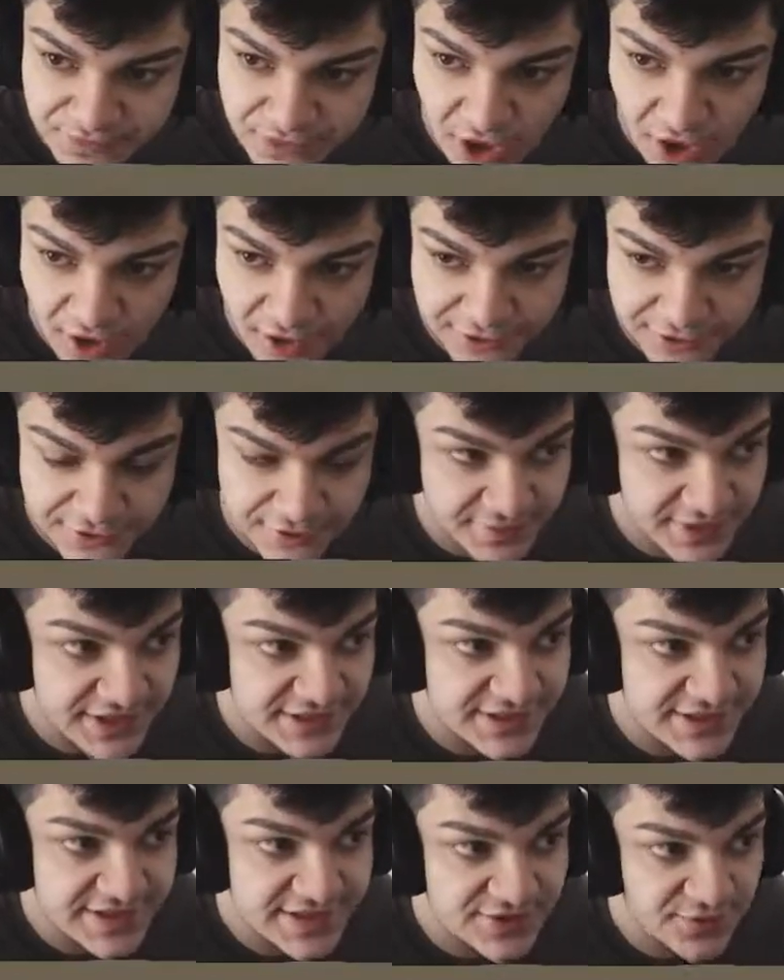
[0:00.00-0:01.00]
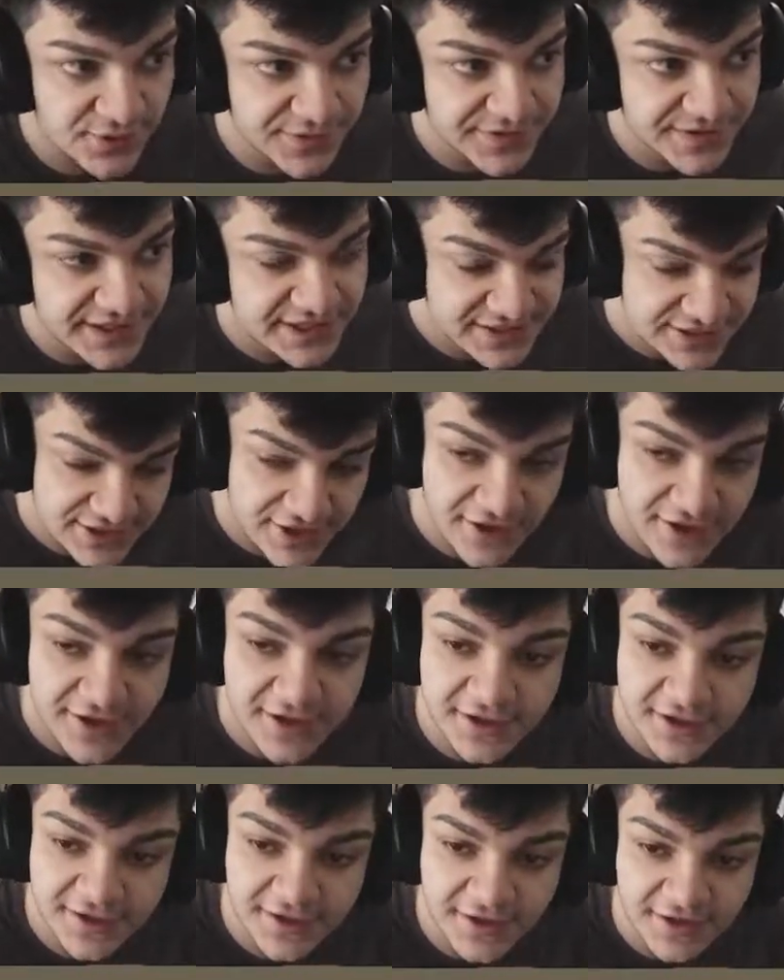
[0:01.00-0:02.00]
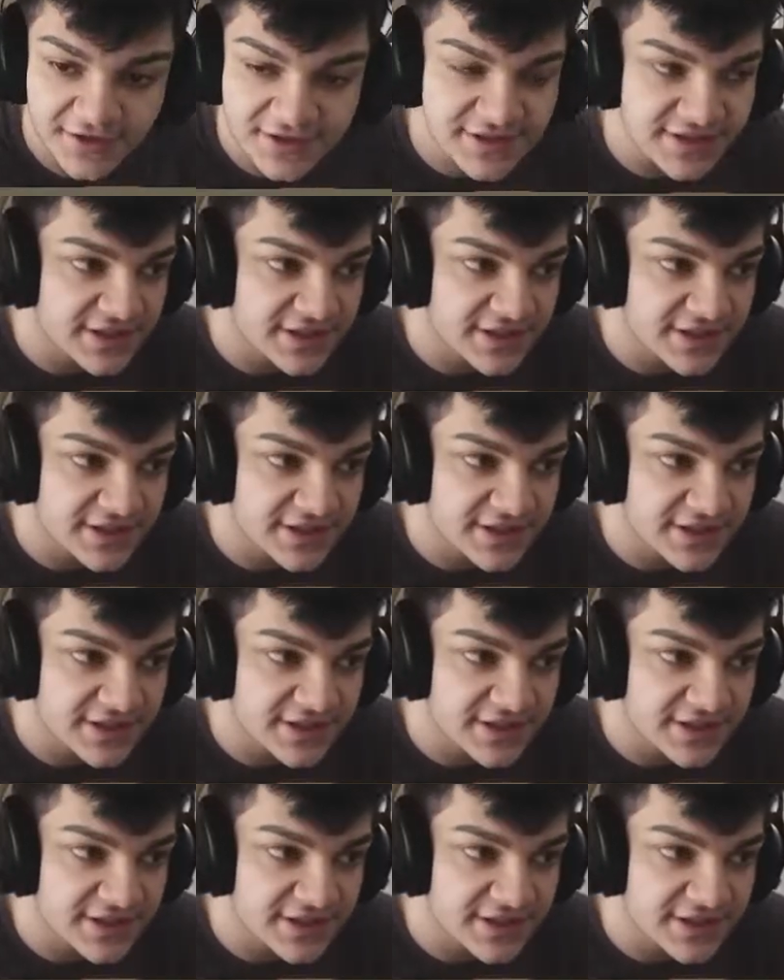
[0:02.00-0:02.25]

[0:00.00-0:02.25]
Arthur because he's the one that gets targeted on this